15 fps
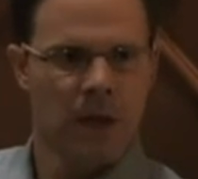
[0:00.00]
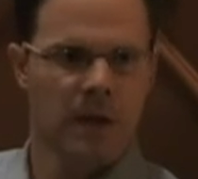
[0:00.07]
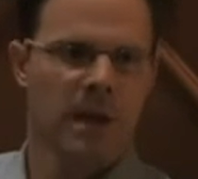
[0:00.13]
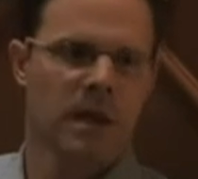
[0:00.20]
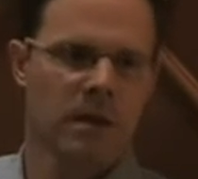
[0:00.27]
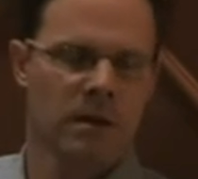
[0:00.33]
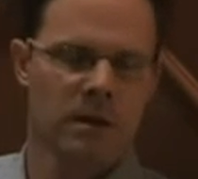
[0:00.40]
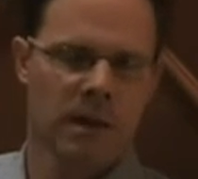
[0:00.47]
and
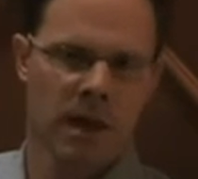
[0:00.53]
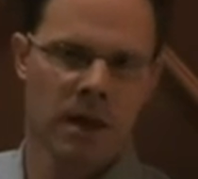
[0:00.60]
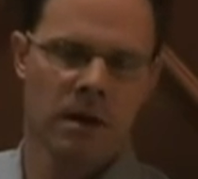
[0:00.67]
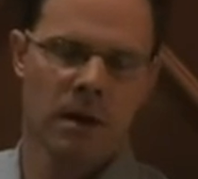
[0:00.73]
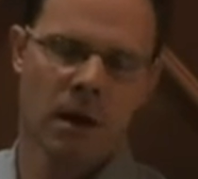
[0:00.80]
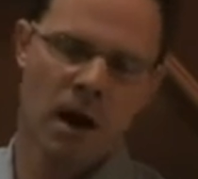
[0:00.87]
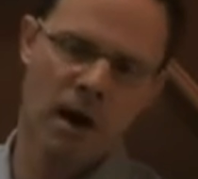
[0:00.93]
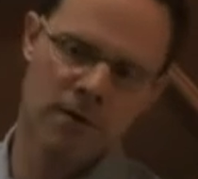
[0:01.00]
they can
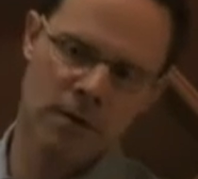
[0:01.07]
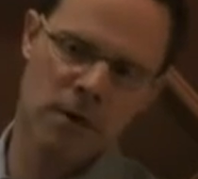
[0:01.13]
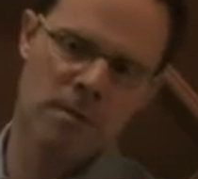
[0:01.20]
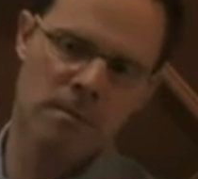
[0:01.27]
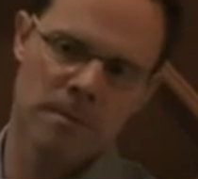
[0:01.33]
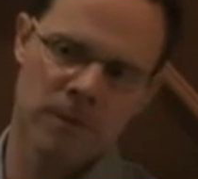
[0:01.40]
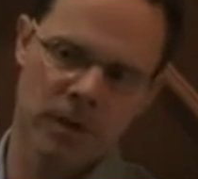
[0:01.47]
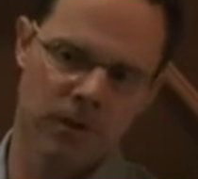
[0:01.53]
then offer
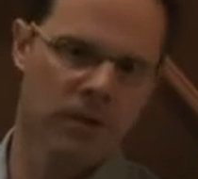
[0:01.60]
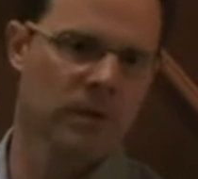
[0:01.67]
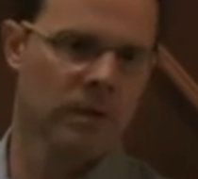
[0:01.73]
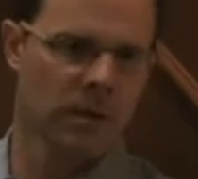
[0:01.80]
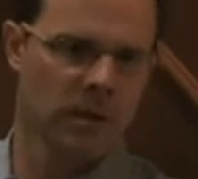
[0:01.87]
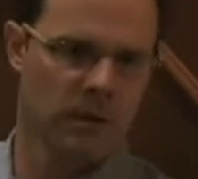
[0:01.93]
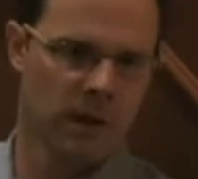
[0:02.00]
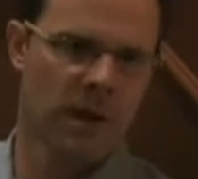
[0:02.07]
a
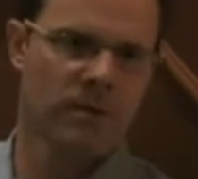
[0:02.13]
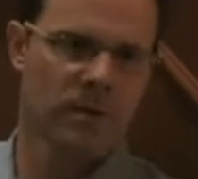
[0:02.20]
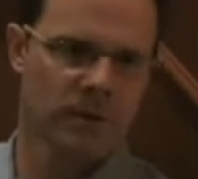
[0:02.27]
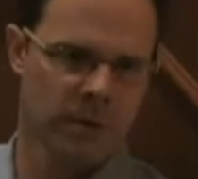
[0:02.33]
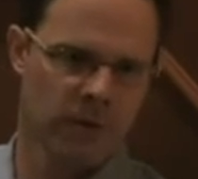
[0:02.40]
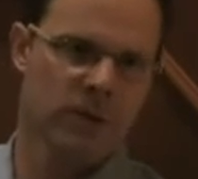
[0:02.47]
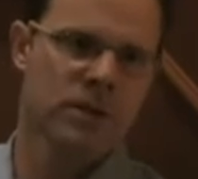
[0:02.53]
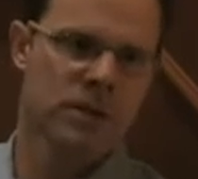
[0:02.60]
different level,
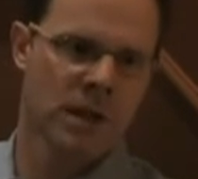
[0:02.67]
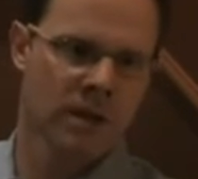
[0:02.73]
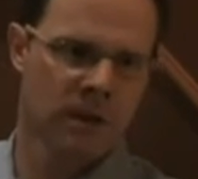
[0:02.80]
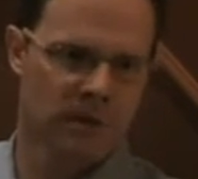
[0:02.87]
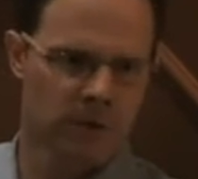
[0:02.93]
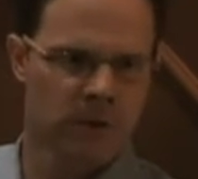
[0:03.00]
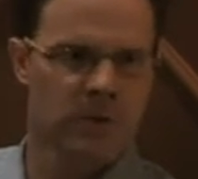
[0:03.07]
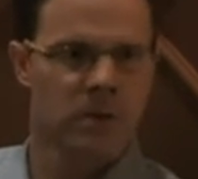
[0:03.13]
differentiated
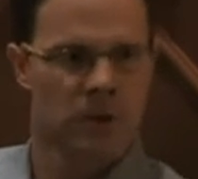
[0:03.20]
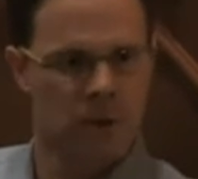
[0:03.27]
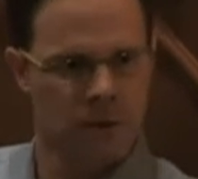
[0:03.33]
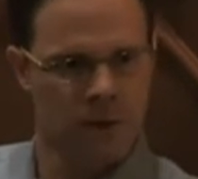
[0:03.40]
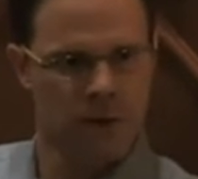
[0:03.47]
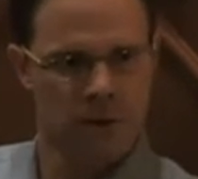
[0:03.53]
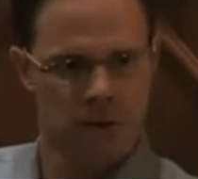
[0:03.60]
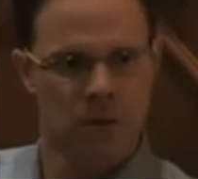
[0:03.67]
level of
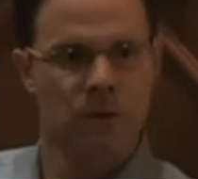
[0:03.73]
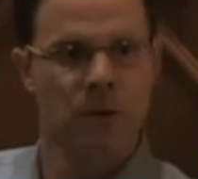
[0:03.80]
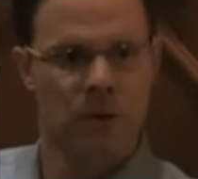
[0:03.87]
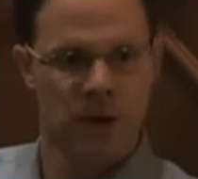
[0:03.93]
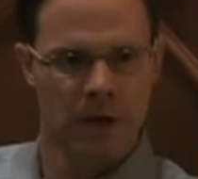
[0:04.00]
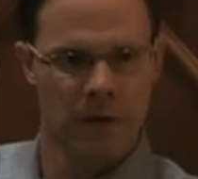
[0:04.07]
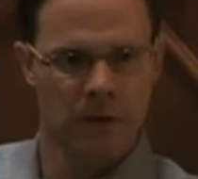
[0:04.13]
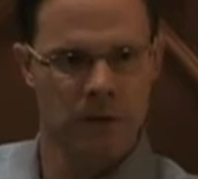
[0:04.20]
service to
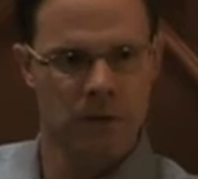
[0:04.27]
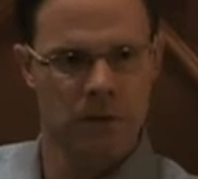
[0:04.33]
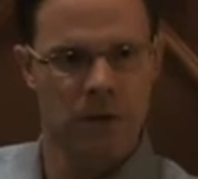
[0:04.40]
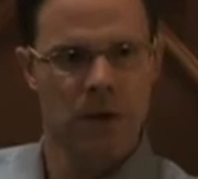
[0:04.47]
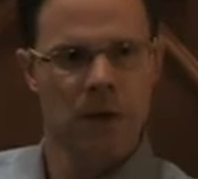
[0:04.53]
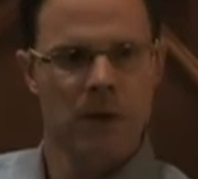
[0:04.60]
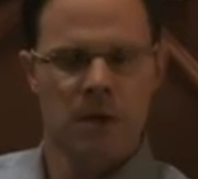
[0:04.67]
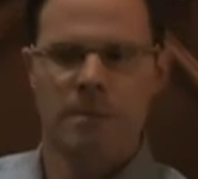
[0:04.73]
their agents,
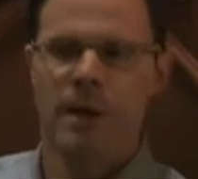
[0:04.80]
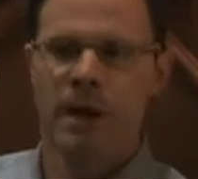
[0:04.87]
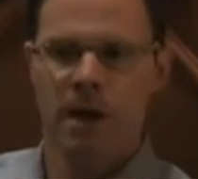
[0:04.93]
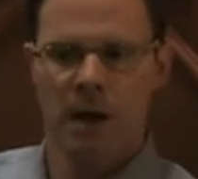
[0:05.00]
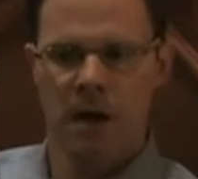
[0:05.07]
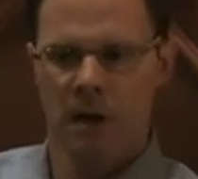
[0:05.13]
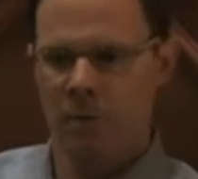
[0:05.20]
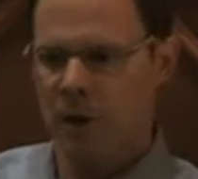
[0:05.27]

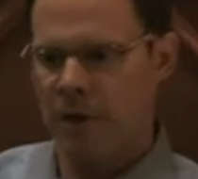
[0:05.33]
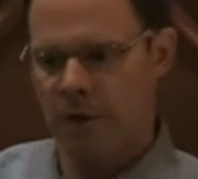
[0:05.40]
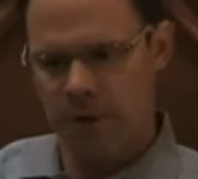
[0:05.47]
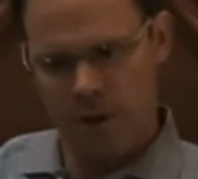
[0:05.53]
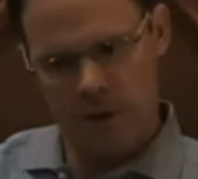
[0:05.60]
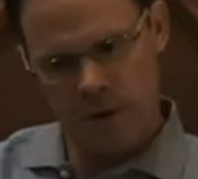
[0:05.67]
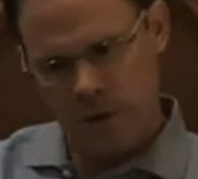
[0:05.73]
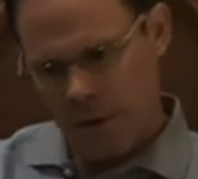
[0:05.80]
depending on whether
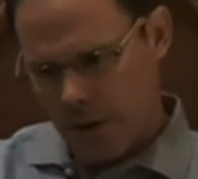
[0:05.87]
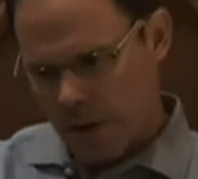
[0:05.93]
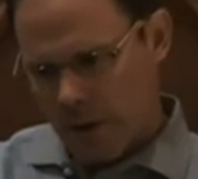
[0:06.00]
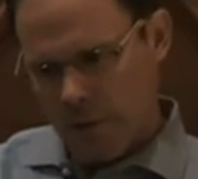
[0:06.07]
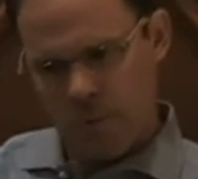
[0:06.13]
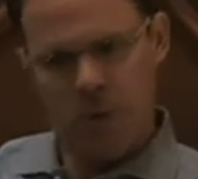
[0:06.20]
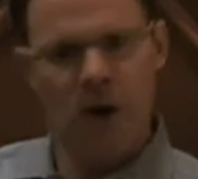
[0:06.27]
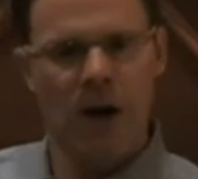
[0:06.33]
they're a
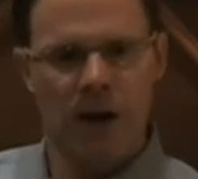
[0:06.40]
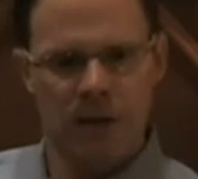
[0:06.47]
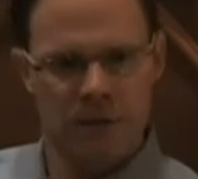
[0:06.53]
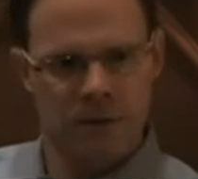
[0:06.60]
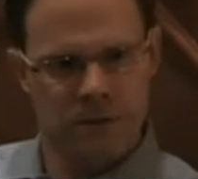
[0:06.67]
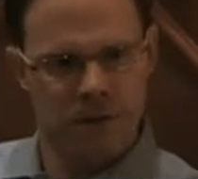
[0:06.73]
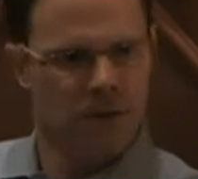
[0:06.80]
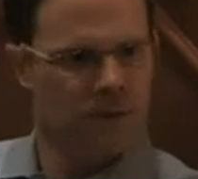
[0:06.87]

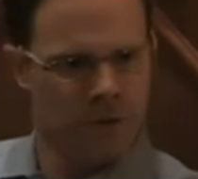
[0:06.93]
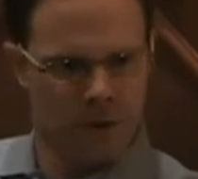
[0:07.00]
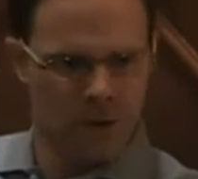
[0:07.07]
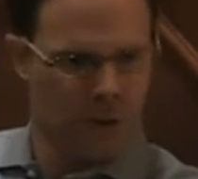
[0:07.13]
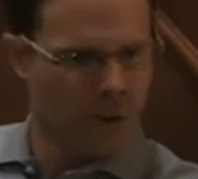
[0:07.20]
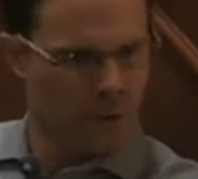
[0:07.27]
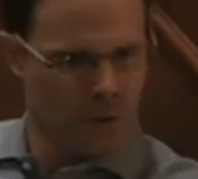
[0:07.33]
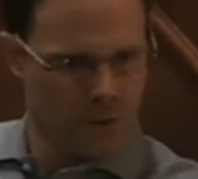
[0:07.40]
bronze, silver,
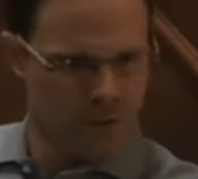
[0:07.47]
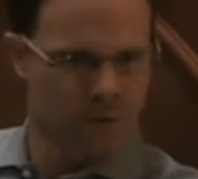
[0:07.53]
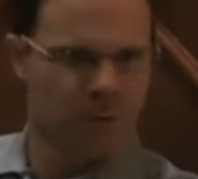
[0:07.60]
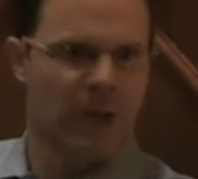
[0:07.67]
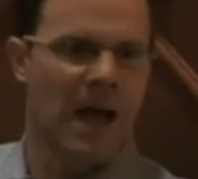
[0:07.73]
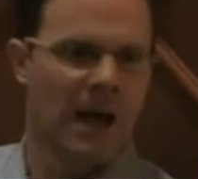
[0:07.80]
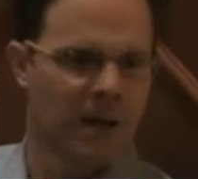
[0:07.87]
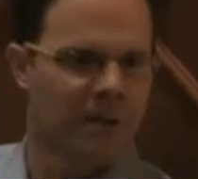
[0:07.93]
gold,
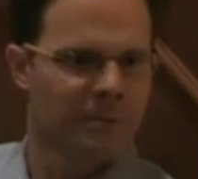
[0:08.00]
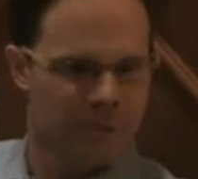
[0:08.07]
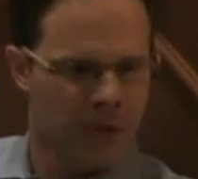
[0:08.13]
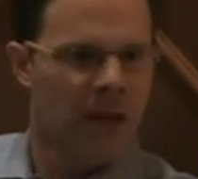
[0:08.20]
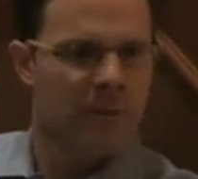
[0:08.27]
platinum right.